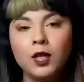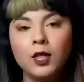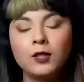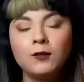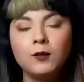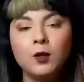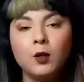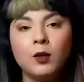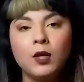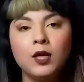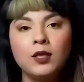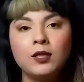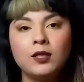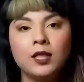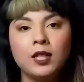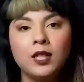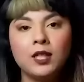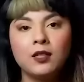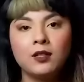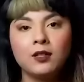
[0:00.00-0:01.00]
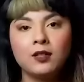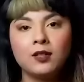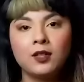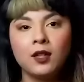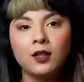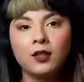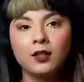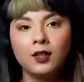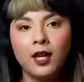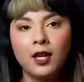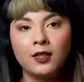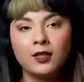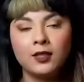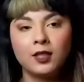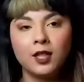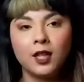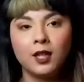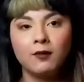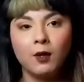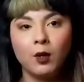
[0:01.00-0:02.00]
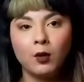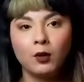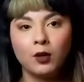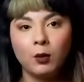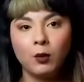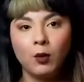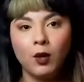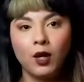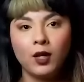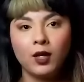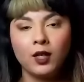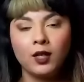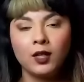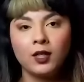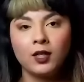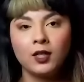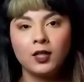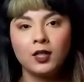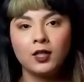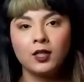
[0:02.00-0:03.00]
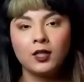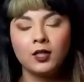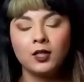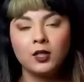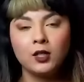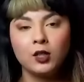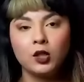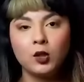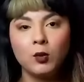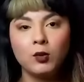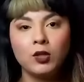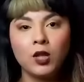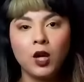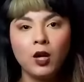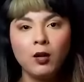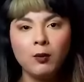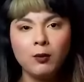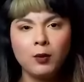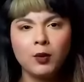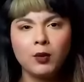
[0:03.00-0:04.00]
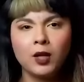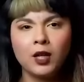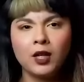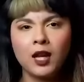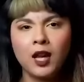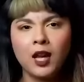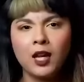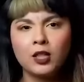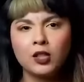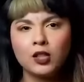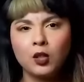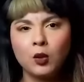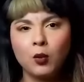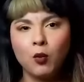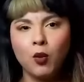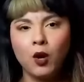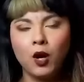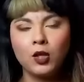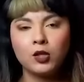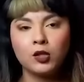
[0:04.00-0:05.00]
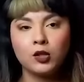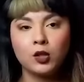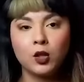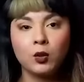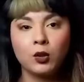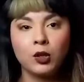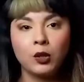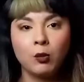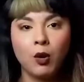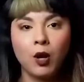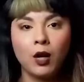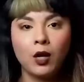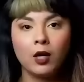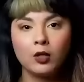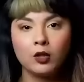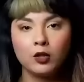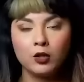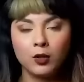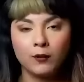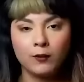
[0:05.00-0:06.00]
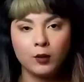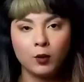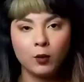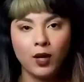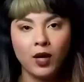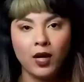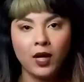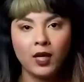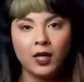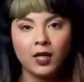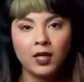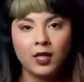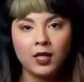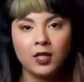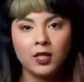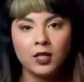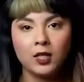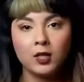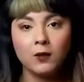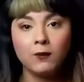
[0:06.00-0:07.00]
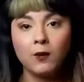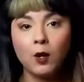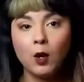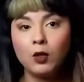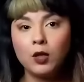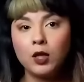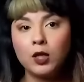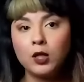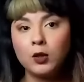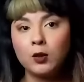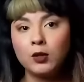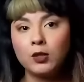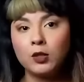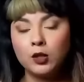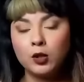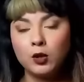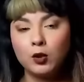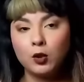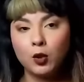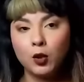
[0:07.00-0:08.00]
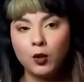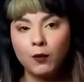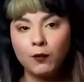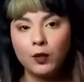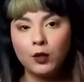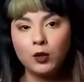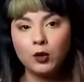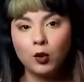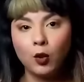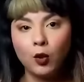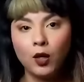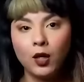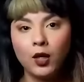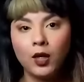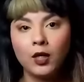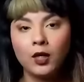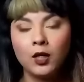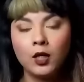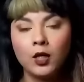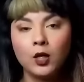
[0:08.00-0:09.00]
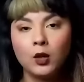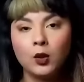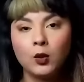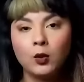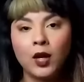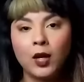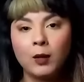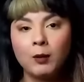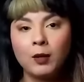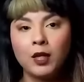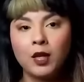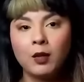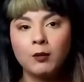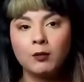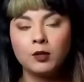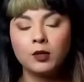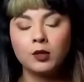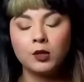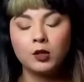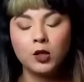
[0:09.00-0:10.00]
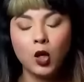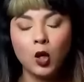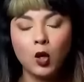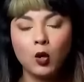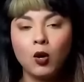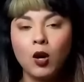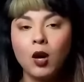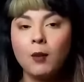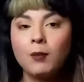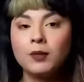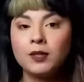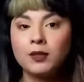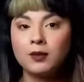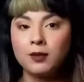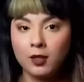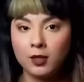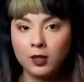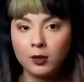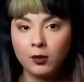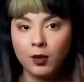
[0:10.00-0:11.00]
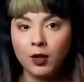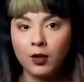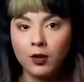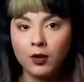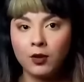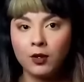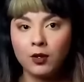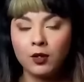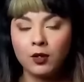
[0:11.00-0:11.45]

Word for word: next few weeks, Ina saw less of Ogiwara. She was heartbroken as she watched Ogiwara drift away, devoted to his new girlfriend Dora, who had become so obsessed with.